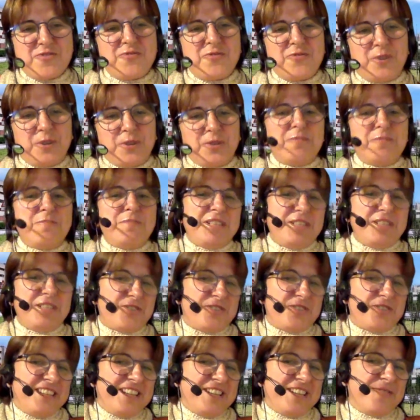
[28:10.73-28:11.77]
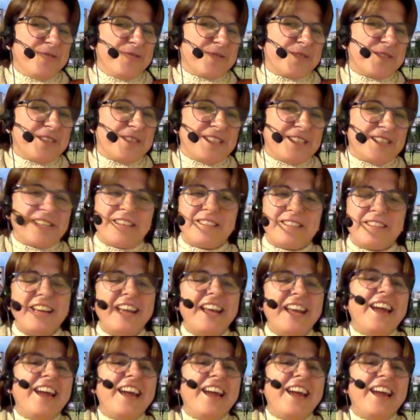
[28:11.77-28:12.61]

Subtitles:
for the PhD courses.